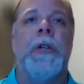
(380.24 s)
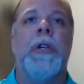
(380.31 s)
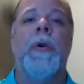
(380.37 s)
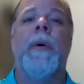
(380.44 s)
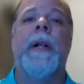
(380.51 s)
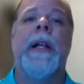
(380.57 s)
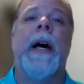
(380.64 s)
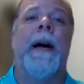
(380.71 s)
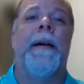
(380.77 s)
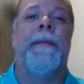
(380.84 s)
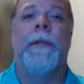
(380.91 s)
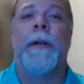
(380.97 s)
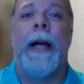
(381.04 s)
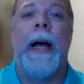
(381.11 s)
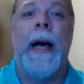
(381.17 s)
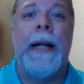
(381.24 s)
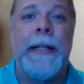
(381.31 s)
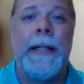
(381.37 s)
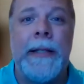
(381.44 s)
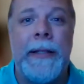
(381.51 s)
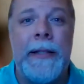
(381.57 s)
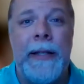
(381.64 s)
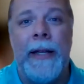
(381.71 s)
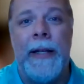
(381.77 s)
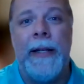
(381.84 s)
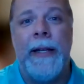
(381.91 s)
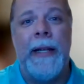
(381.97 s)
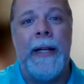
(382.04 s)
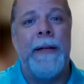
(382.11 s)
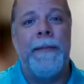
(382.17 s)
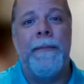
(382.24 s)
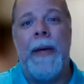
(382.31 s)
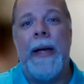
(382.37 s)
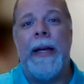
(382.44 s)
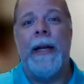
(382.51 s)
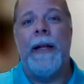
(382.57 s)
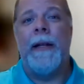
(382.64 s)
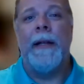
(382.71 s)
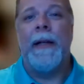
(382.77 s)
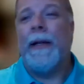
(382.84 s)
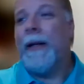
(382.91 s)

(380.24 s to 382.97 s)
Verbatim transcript: do enough, or God just, he didn't make it,